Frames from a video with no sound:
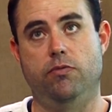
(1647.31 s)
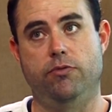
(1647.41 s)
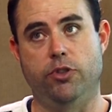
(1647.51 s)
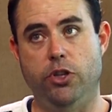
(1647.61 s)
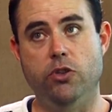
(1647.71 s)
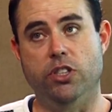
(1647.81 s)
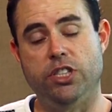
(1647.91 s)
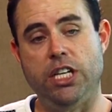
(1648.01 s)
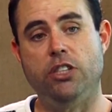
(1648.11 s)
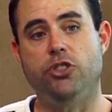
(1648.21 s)
for you to
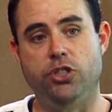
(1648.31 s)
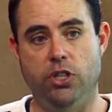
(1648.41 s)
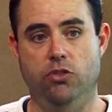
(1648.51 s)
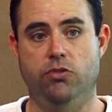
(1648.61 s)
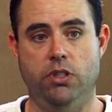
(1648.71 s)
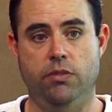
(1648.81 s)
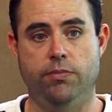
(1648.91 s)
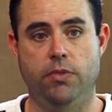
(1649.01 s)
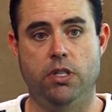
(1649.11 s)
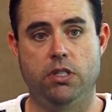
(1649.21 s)
teach children
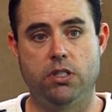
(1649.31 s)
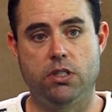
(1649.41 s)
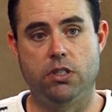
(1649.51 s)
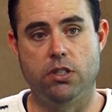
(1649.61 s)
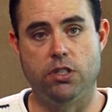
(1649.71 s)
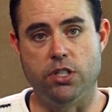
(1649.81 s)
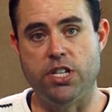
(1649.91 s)
to